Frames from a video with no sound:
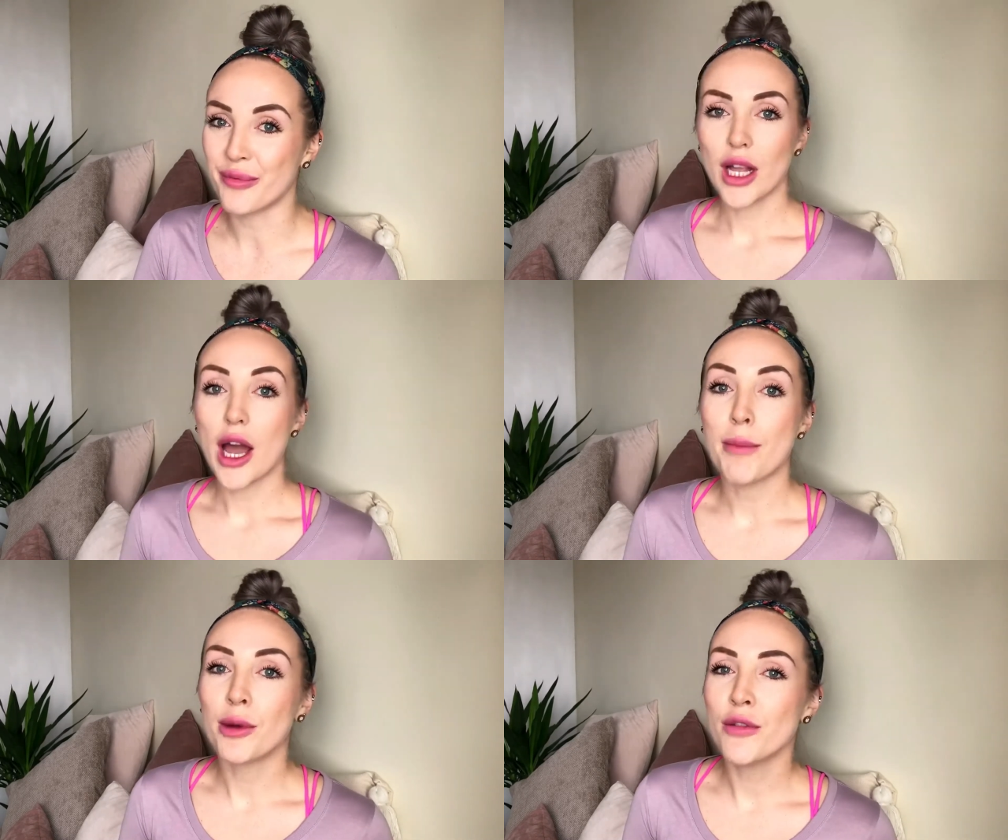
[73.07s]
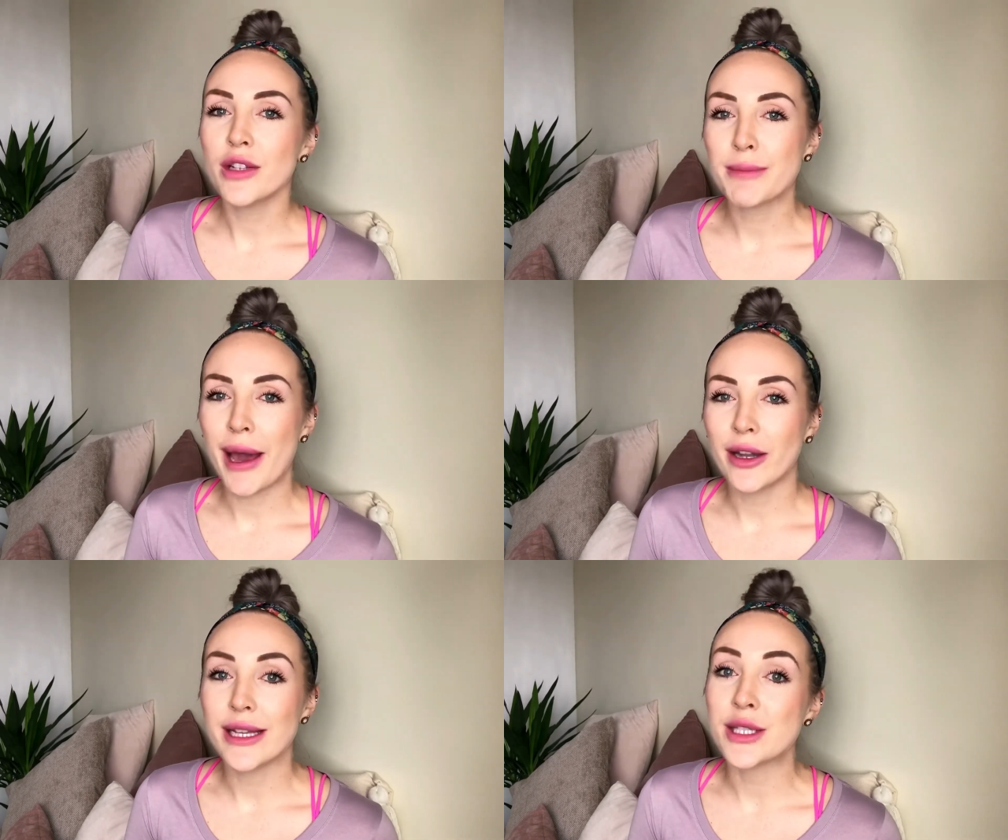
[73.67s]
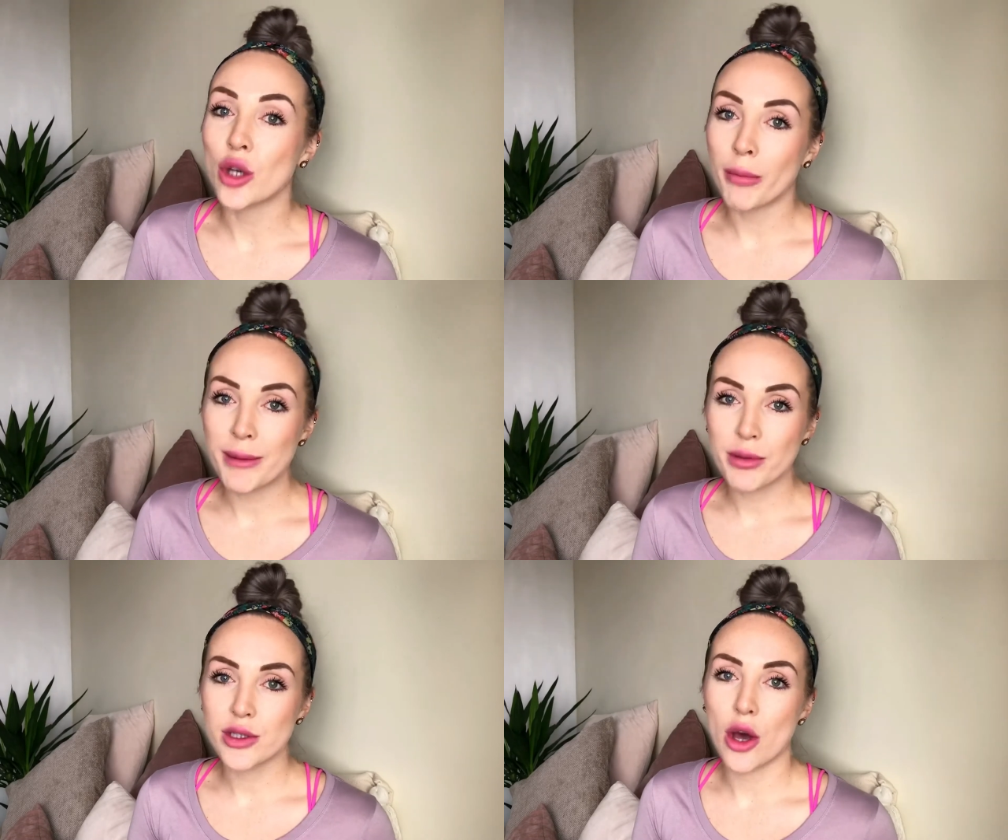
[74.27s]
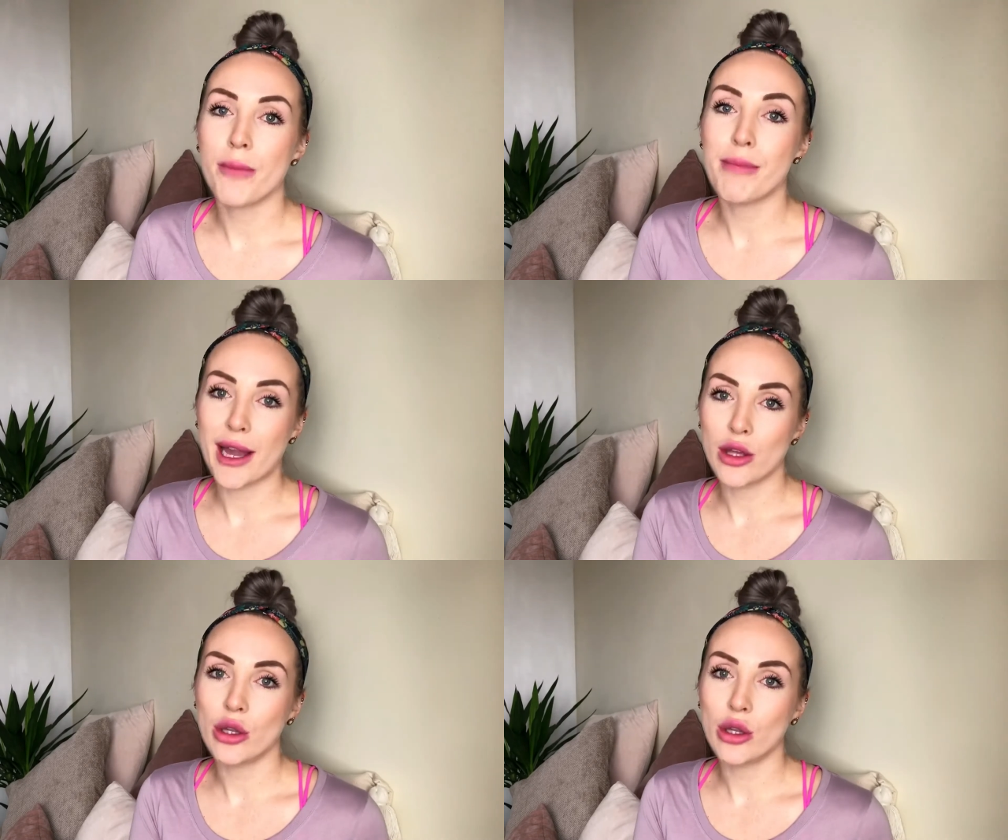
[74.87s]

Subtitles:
Approvals panel is normally put on by your